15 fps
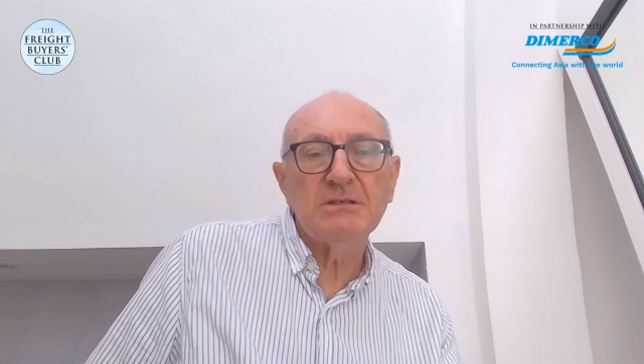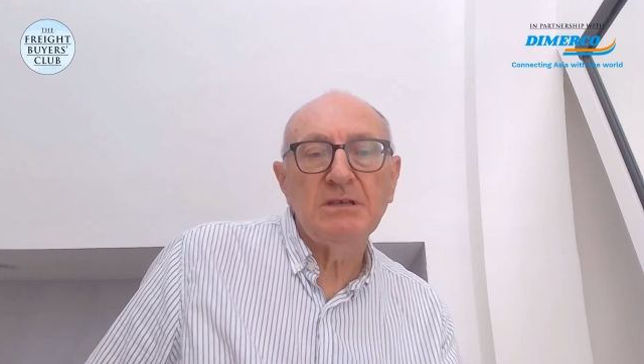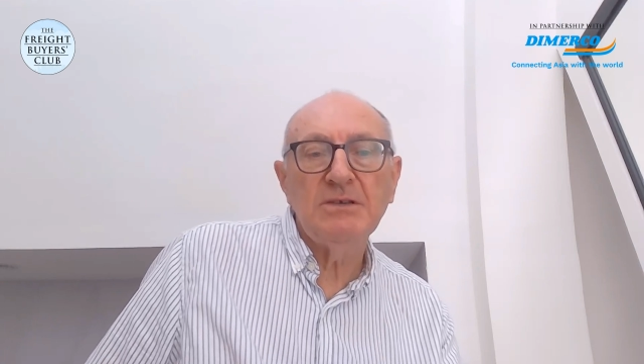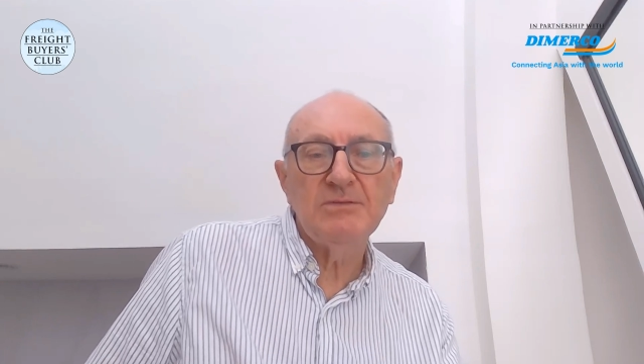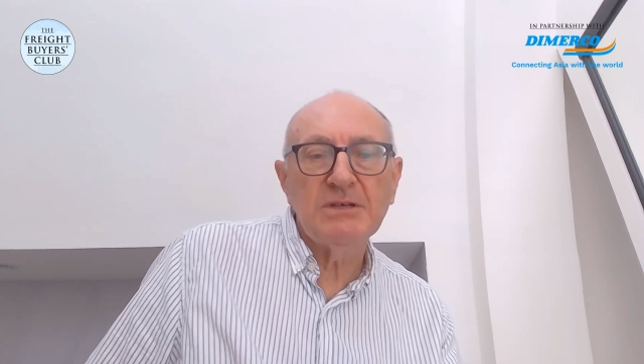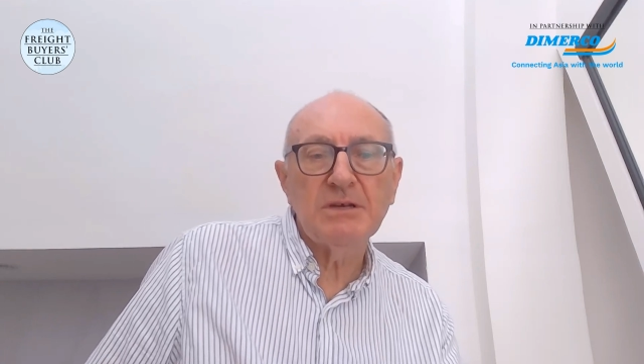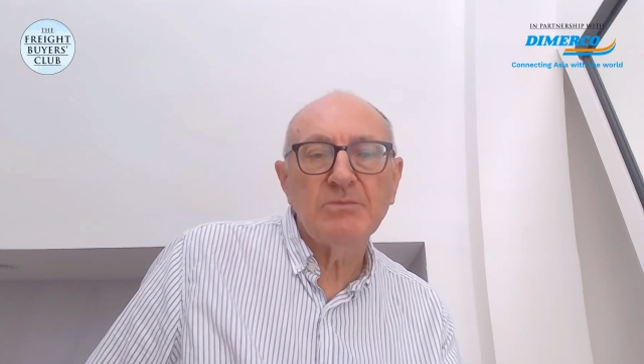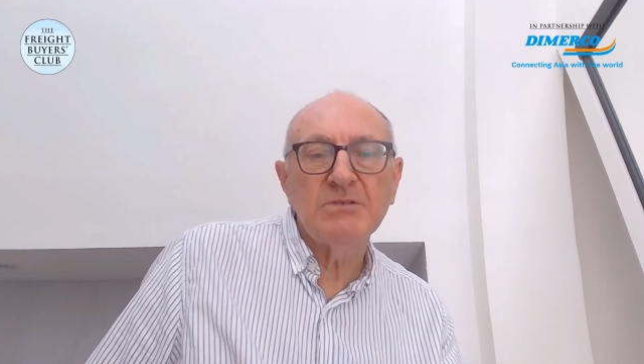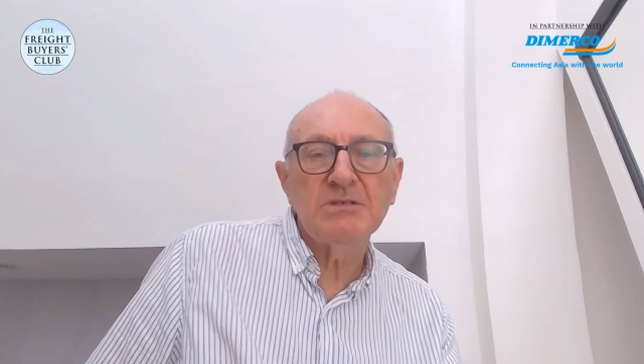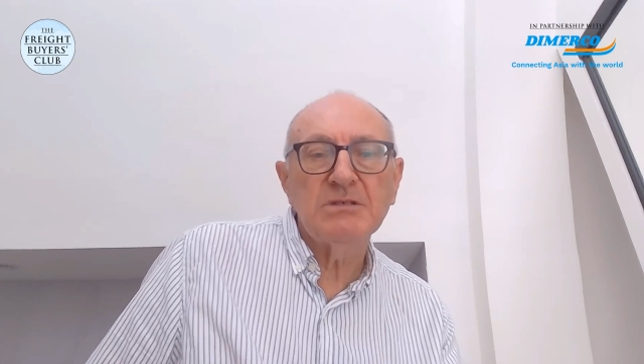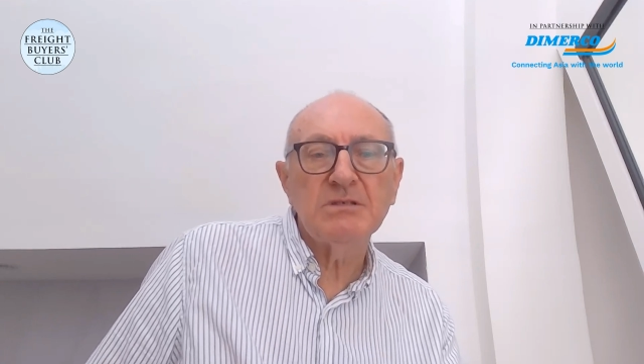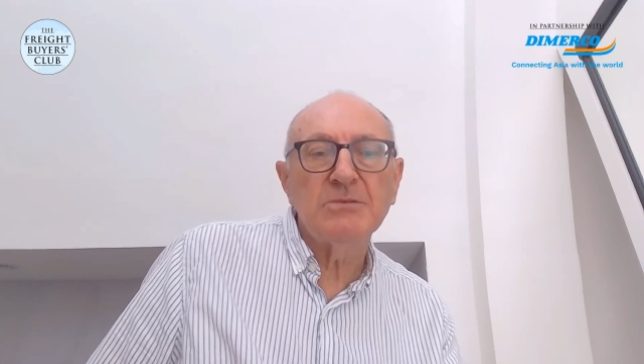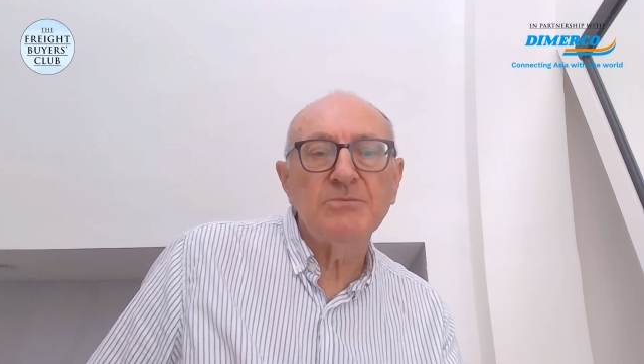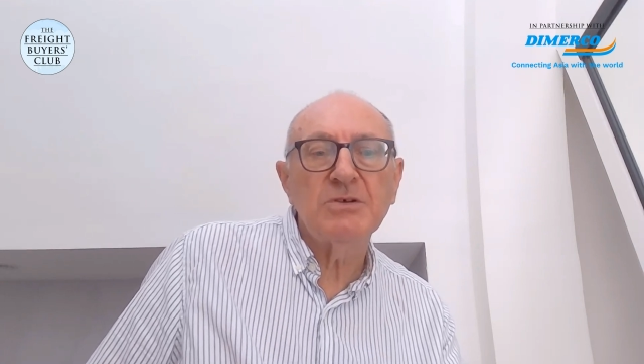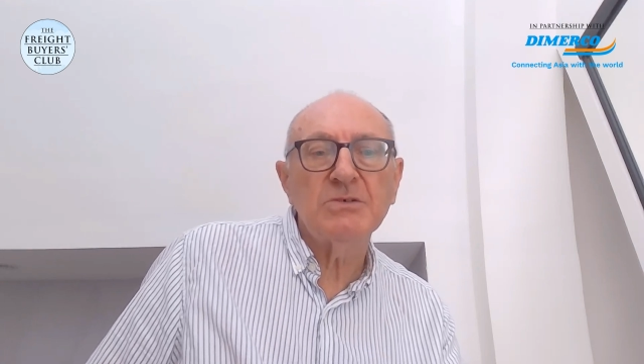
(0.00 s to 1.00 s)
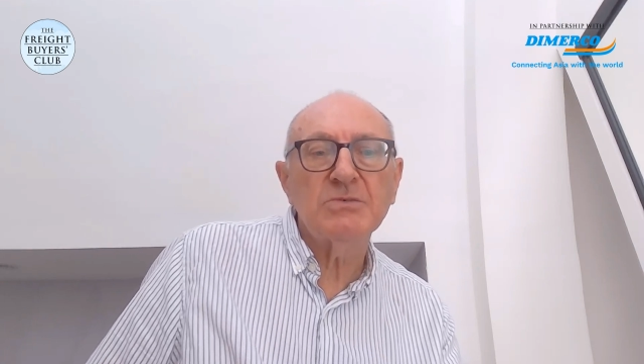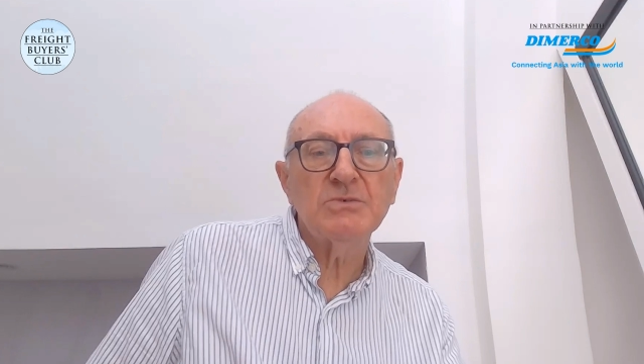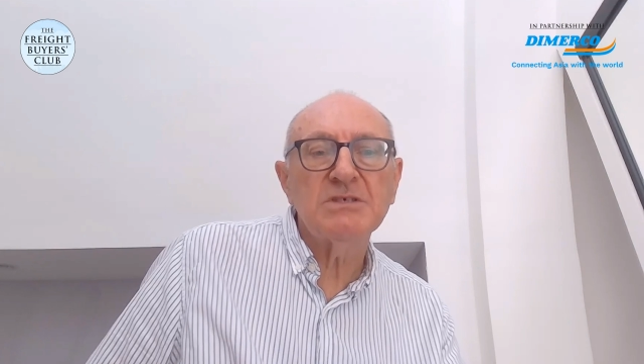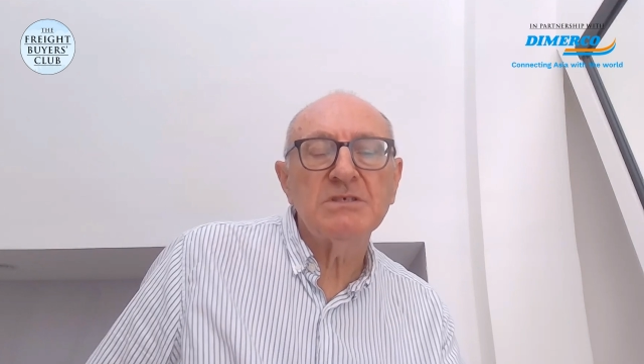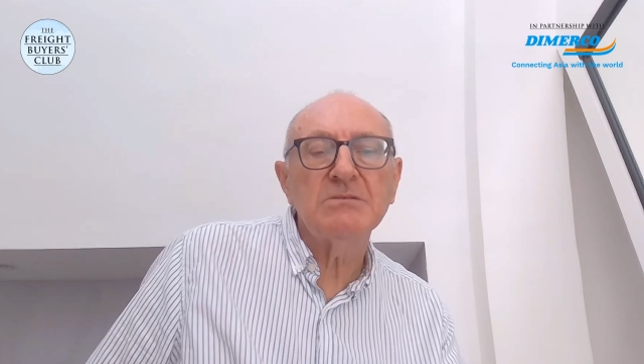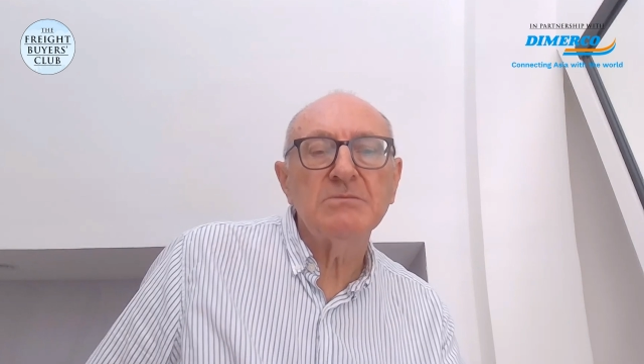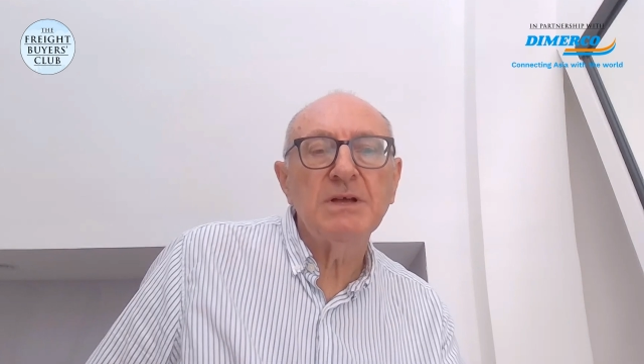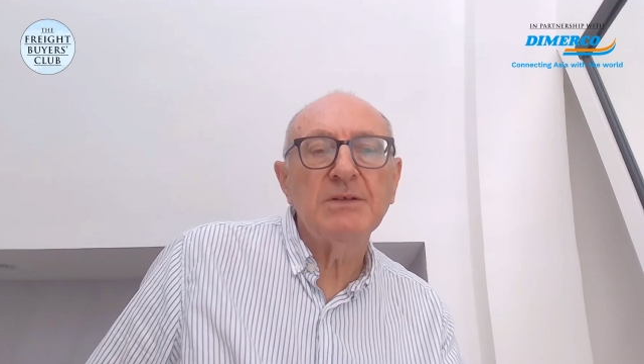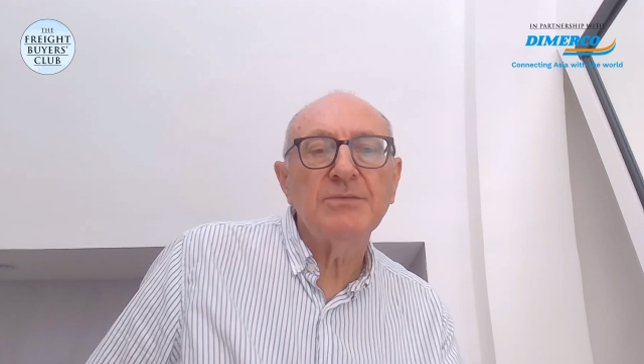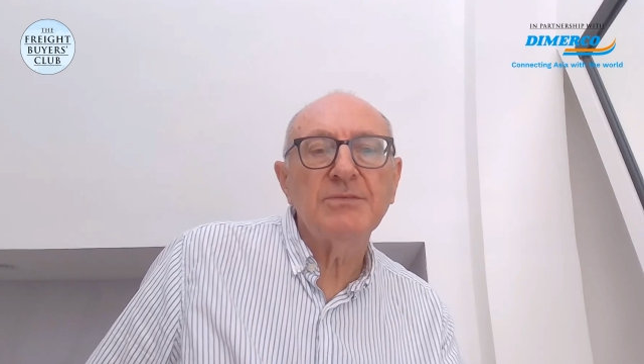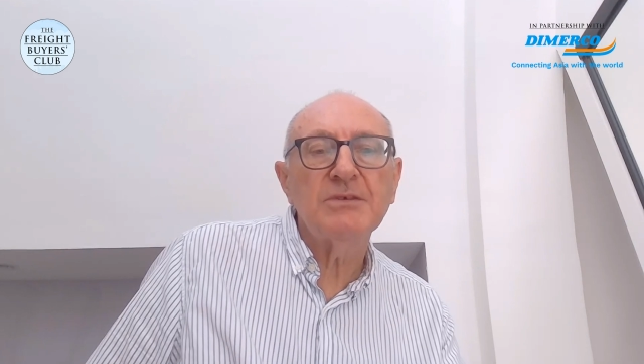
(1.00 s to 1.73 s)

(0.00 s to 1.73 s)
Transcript: even up until the most recent month.